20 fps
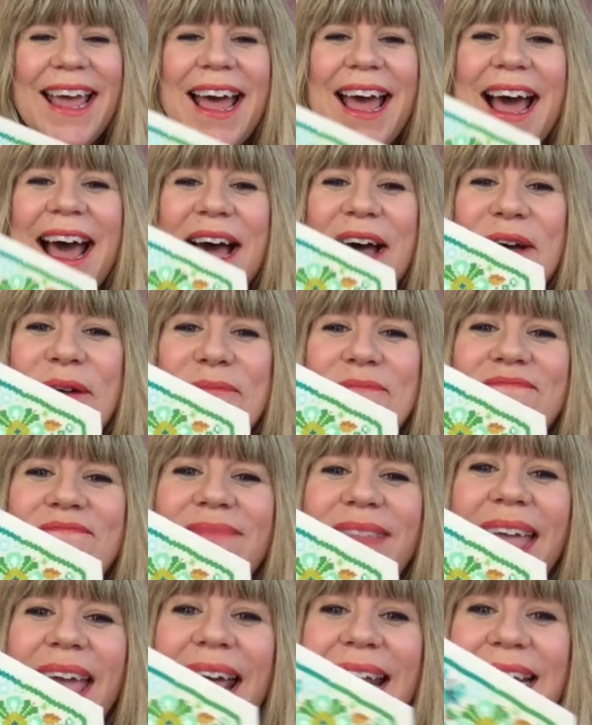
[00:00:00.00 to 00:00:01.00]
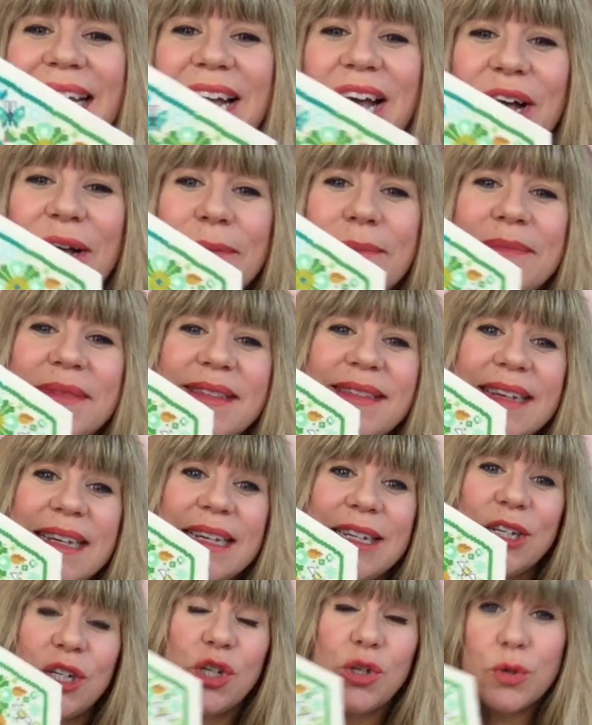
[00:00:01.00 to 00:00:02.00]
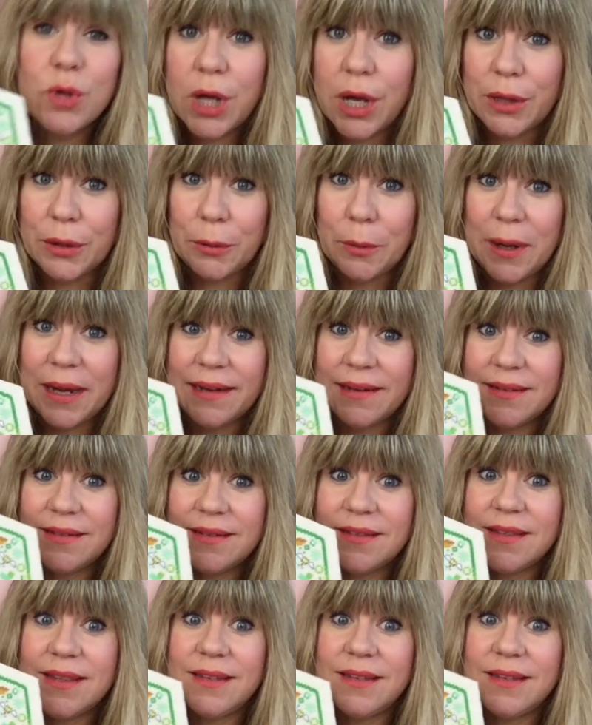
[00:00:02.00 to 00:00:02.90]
and it comes in two colorways.